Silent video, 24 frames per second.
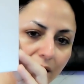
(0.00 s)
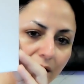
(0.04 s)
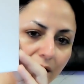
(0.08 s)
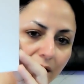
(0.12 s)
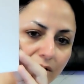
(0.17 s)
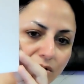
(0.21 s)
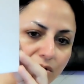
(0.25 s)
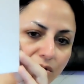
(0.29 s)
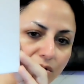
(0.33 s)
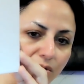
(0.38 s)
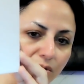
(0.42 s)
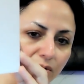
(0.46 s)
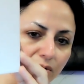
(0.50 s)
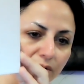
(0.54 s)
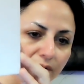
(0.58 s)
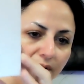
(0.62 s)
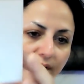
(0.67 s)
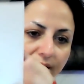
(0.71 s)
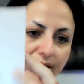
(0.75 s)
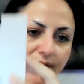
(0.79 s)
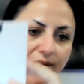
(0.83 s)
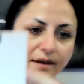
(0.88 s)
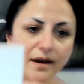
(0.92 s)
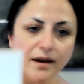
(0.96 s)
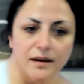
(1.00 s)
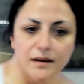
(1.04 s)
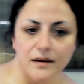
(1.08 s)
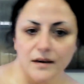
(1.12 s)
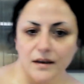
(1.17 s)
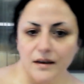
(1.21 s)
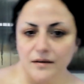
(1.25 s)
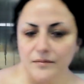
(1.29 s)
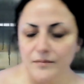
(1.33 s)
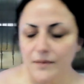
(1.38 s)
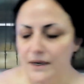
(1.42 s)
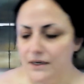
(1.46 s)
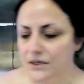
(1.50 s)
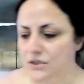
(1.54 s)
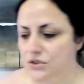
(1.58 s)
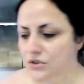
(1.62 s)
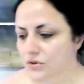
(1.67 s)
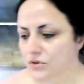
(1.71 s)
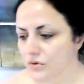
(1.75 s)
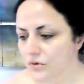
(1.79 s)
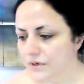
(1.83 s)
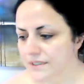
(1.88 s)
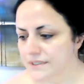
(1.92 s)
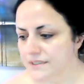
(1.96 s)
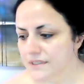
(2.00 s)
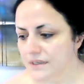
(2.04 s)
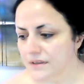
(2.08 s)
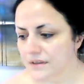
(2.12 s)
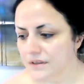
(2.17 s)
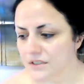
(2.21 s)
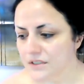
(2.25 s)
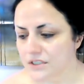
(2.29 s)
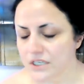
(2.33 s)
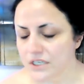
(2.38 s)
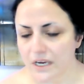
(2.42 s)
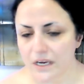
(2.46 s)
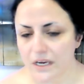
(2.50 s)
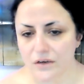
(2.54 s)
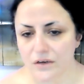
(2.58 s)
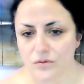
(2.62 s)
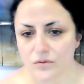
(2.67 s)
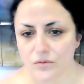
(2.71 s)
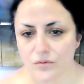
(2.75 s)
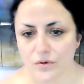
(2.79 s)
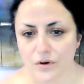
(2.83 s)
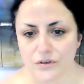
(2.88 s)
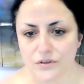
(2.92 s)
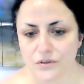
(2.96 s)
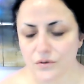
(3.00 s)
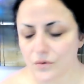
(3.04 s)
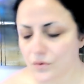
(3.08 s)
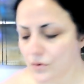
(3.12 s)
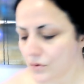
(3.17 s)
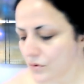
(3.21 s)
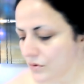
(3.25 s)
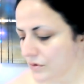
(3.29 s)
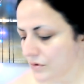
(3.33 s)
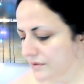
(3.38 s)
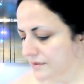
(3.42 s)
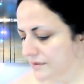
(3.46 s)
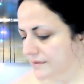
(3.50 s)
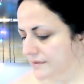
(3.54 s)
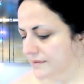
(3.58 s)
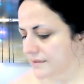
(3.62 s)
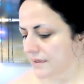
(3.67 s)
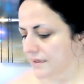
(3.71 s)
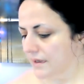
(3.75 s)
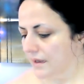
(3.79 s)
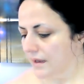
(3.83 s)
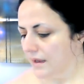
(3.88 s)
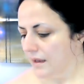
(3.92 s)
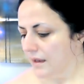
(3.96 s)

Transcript: a tool like that and make sure it's either jade or rose quartz,